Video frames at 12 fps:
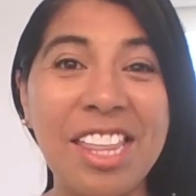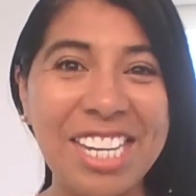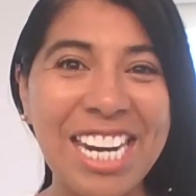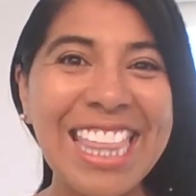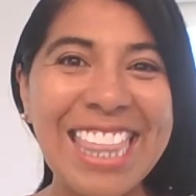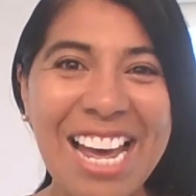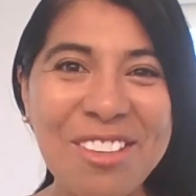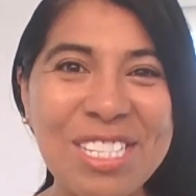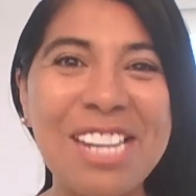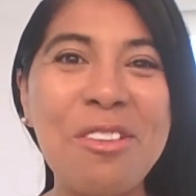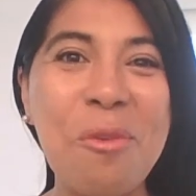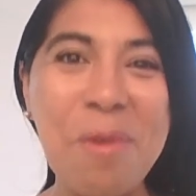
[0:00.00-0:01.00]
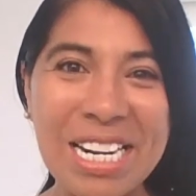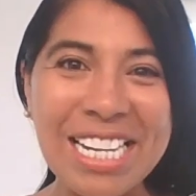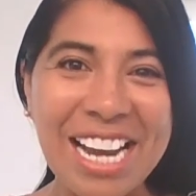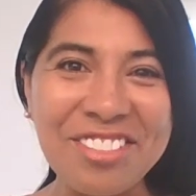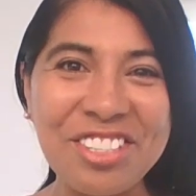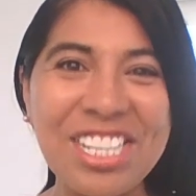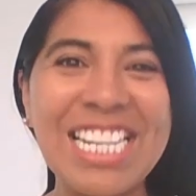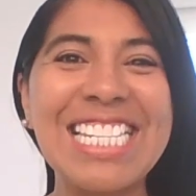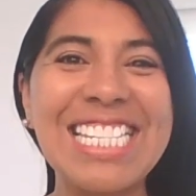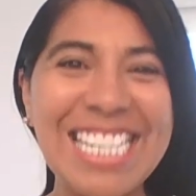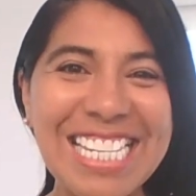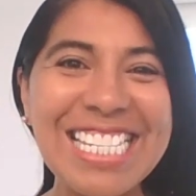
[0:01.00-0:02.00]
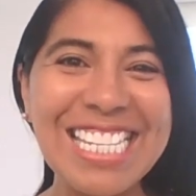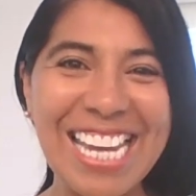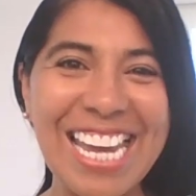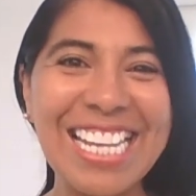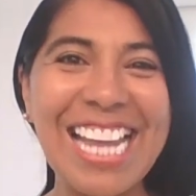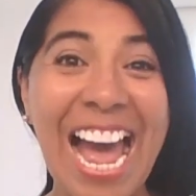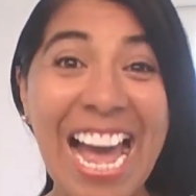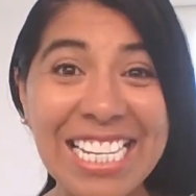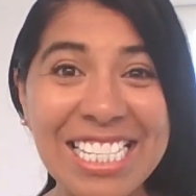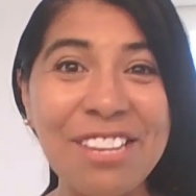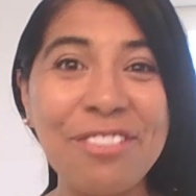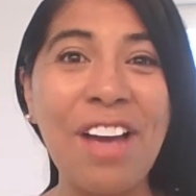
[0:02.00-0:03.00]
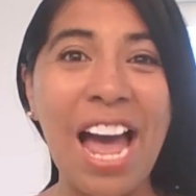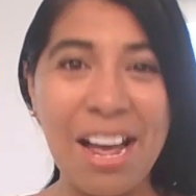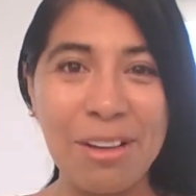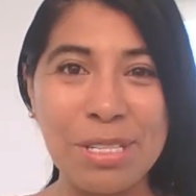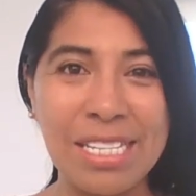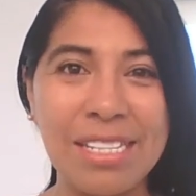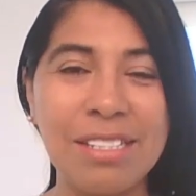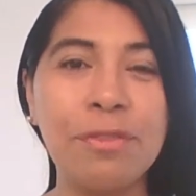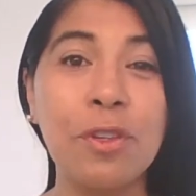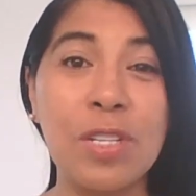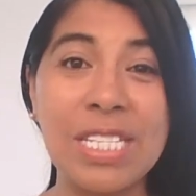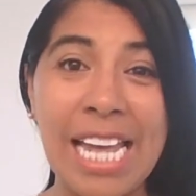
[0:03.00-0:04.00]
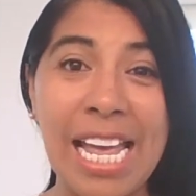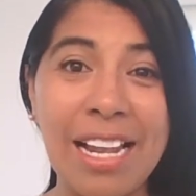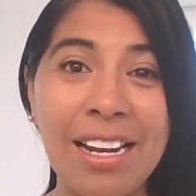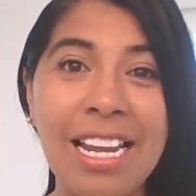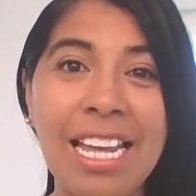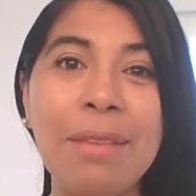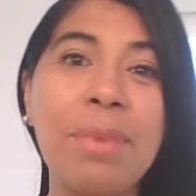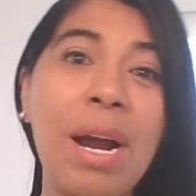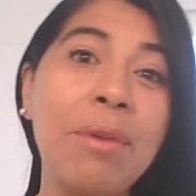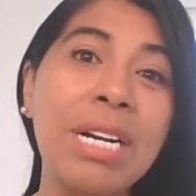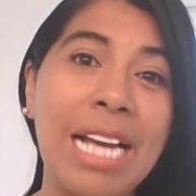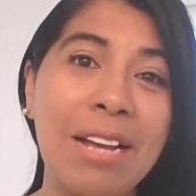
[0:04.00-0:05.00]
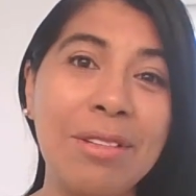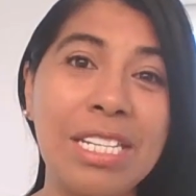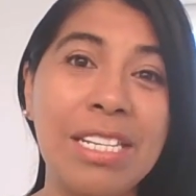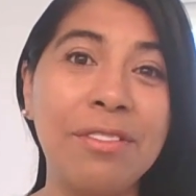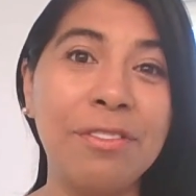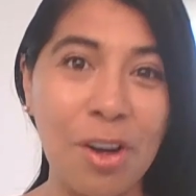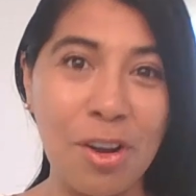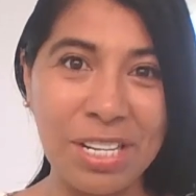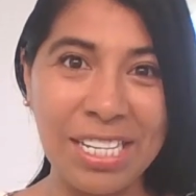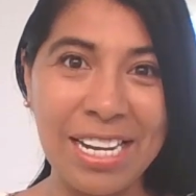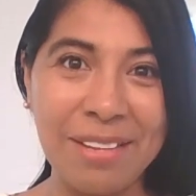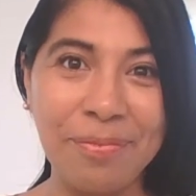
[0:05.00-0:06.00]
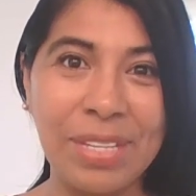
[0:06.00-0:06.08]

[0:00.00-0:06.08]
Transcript: 3,168 active houses for sale in Broward County, Florida,